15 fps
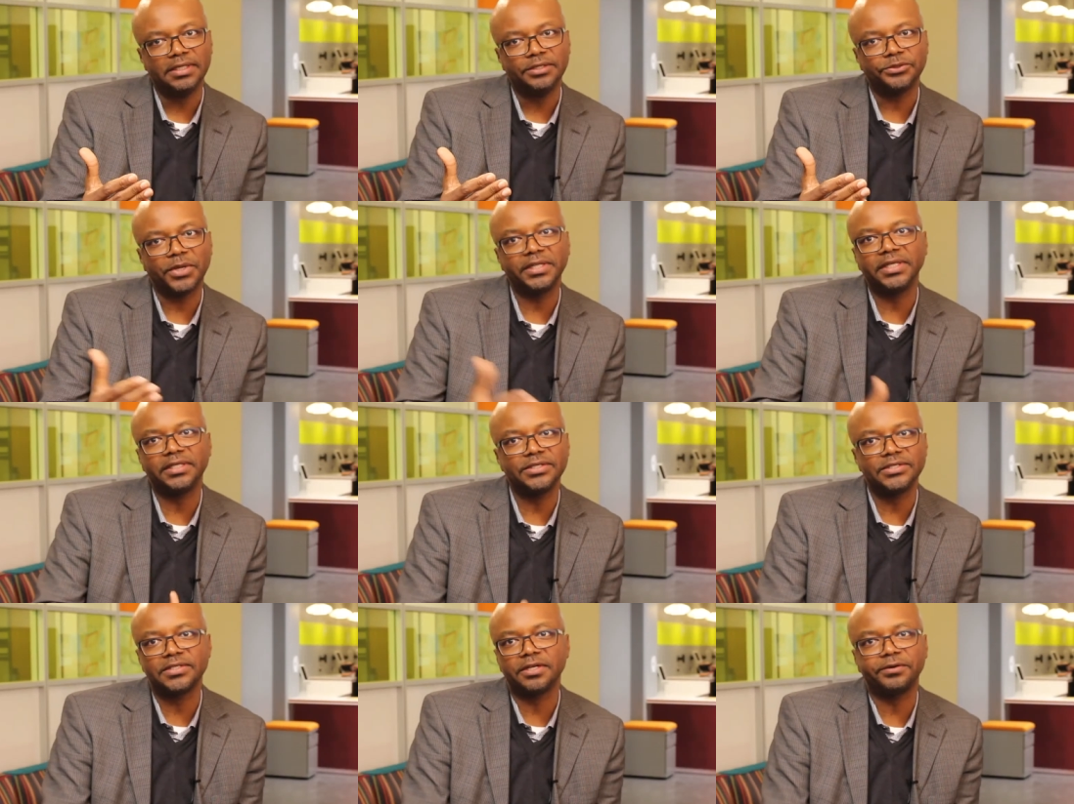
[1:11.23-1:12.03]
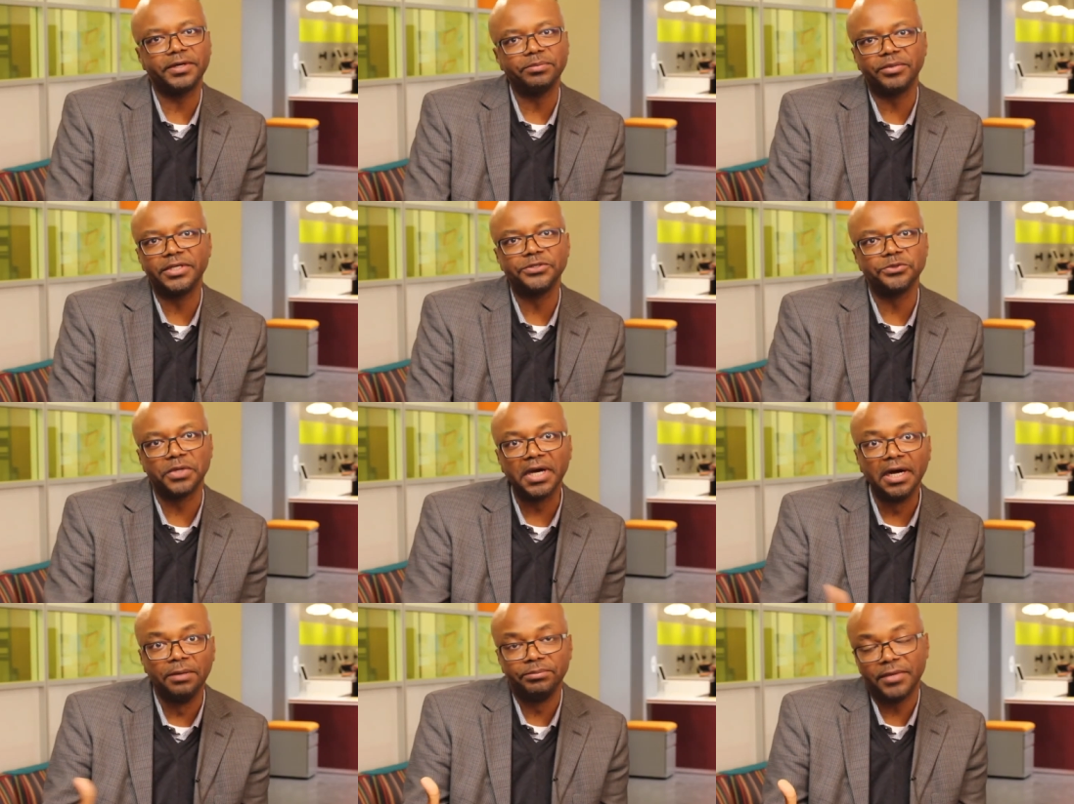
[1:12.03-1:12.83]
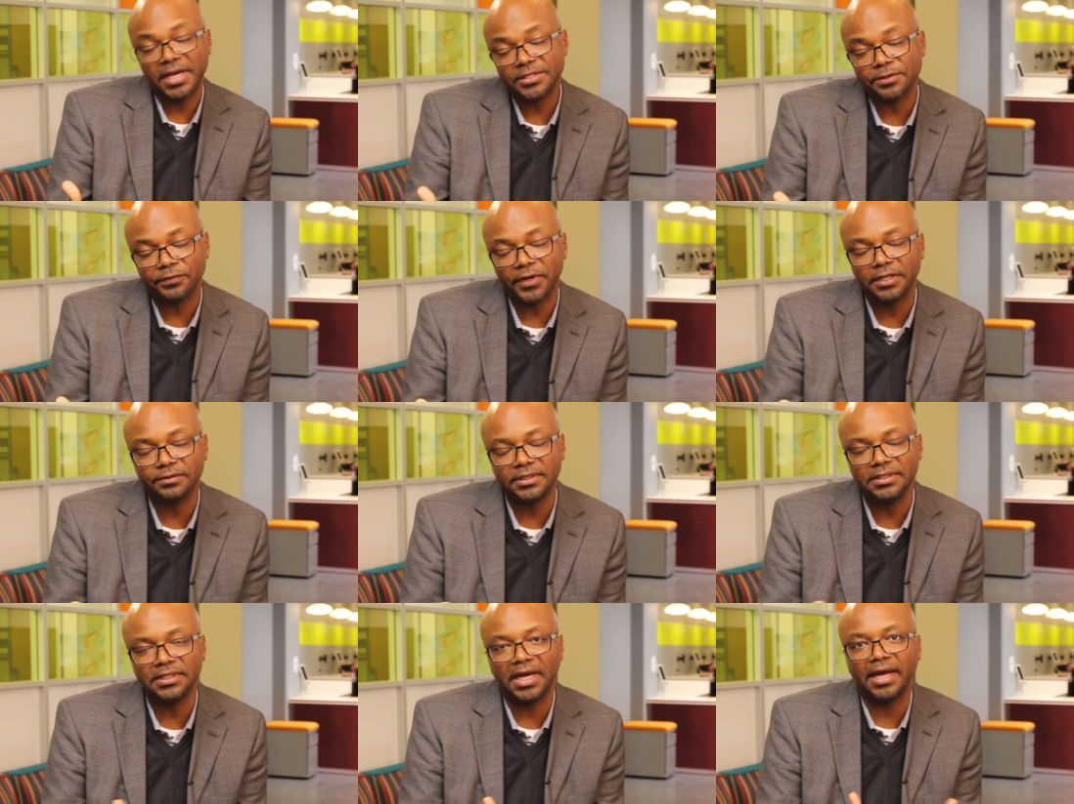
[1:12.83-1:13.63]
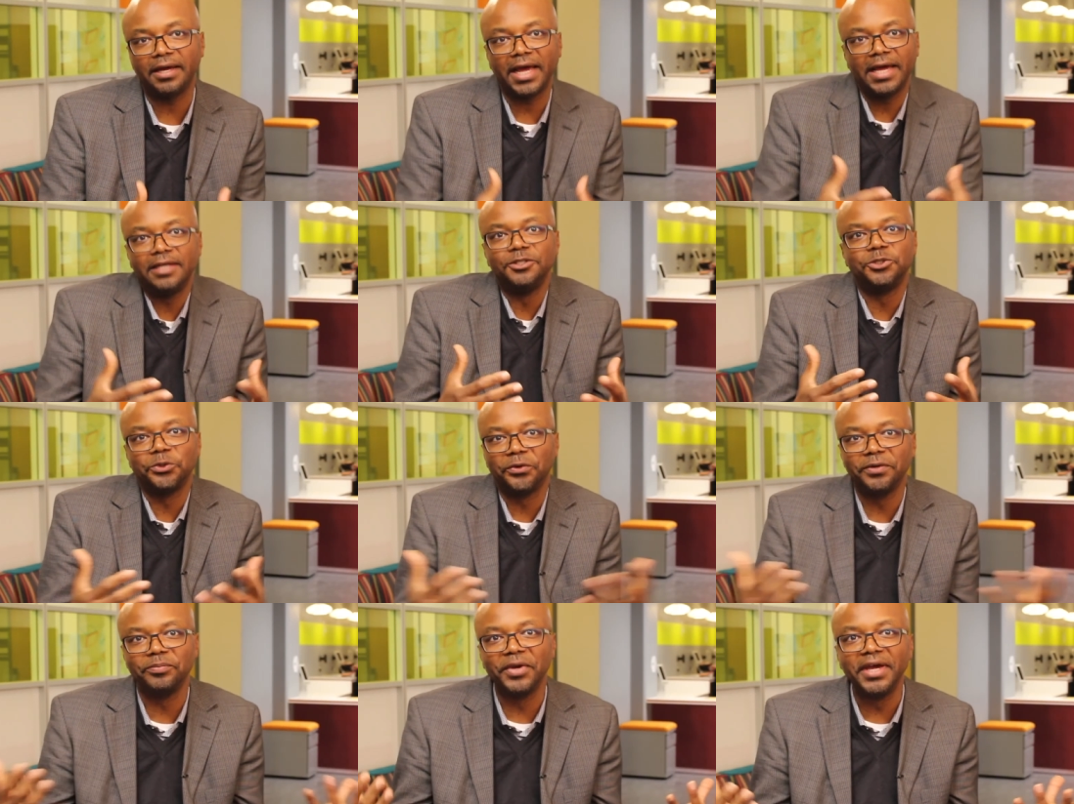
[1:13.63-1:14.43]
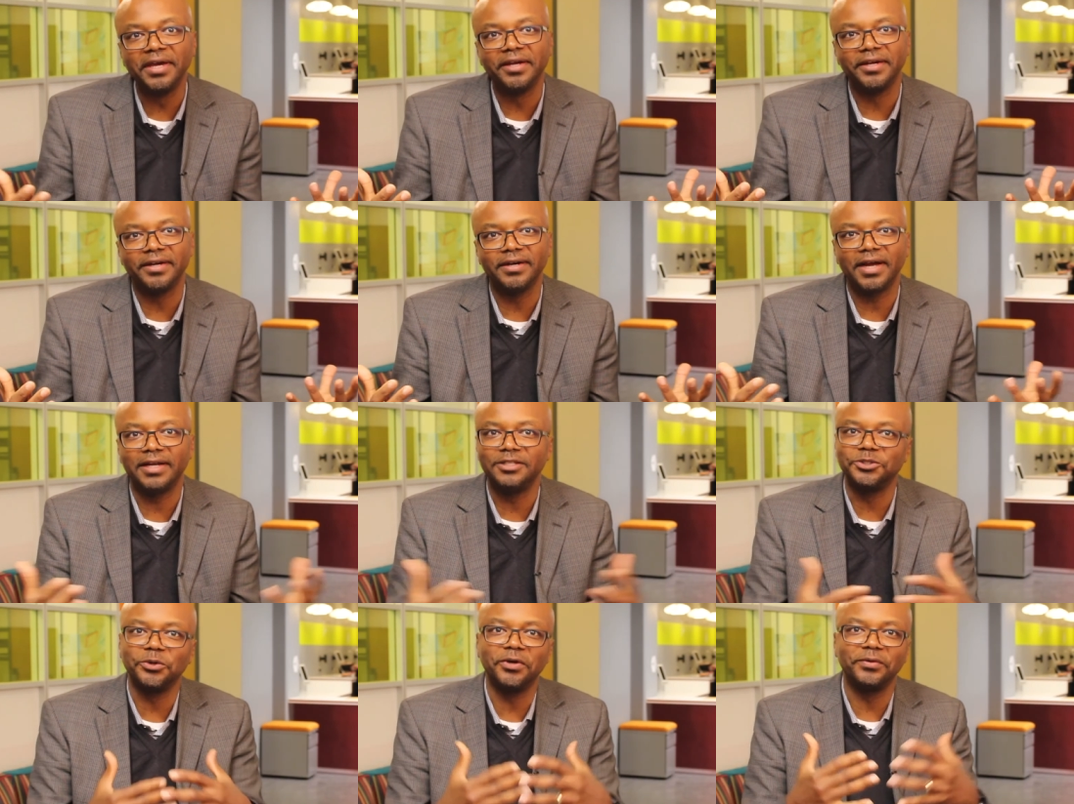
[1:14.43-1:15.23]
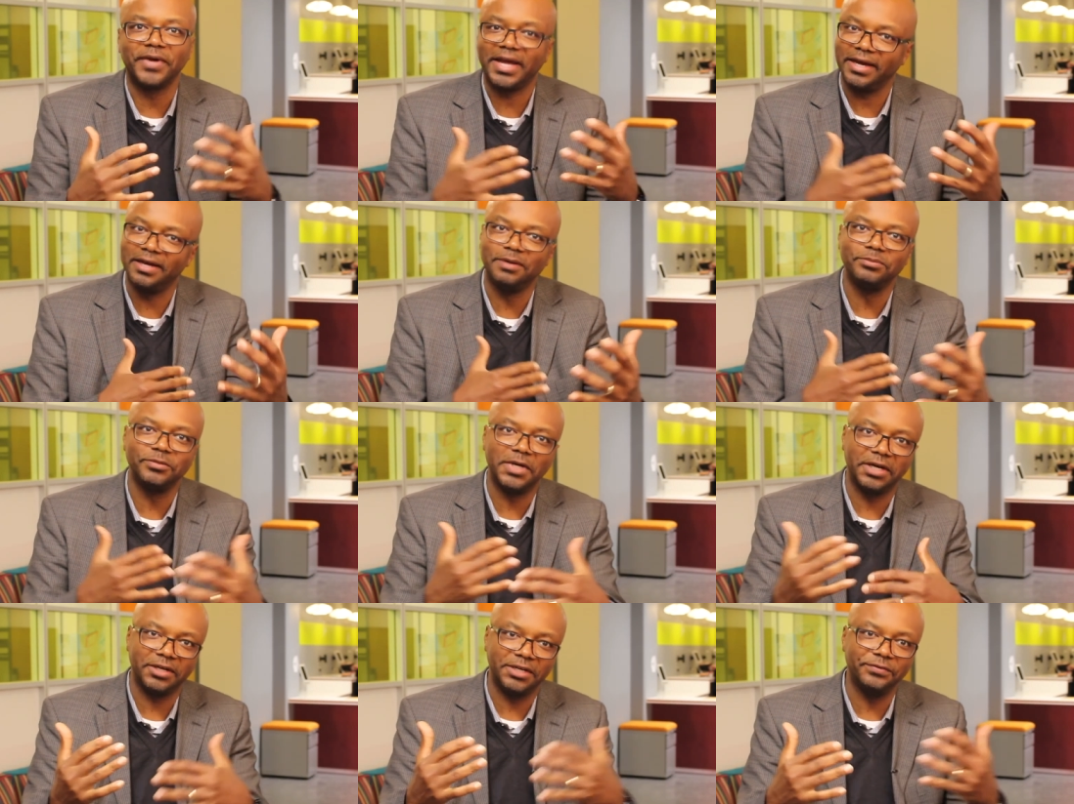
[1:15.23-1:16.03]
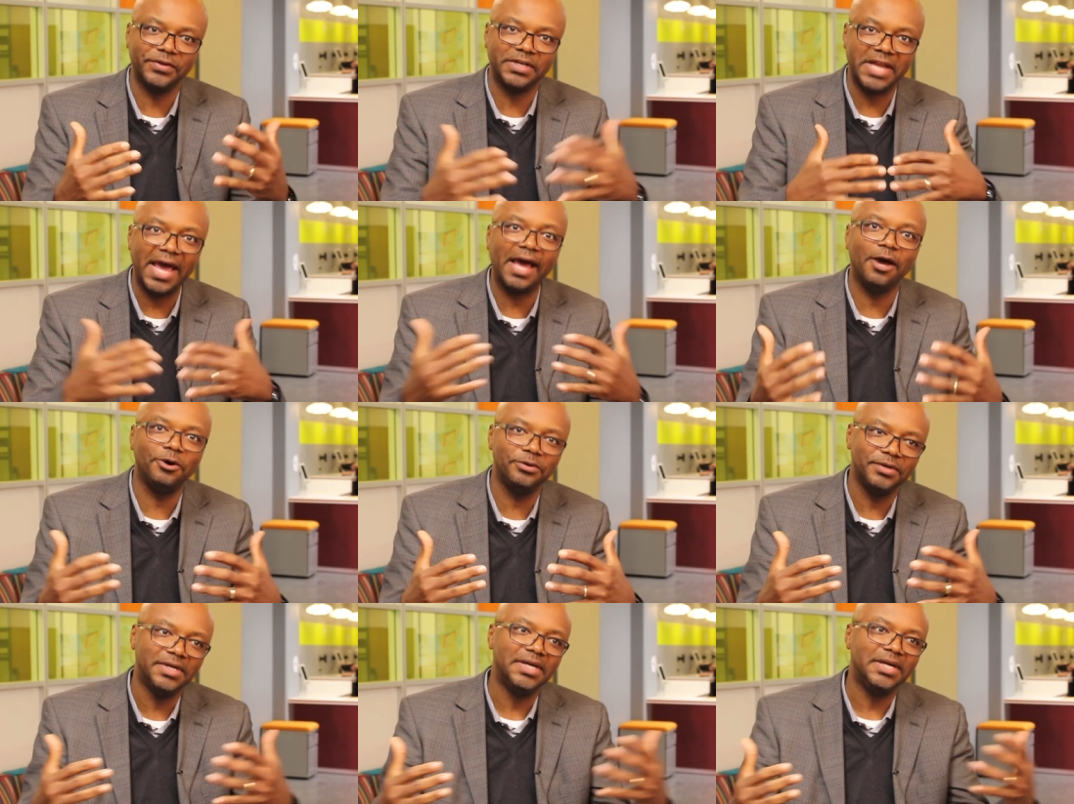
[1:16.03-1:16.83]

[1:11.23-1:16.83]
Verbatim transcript: So I think this is a great place to come as a veteran. I, I, enjoy being here. I enjoy when I come, uh, even now,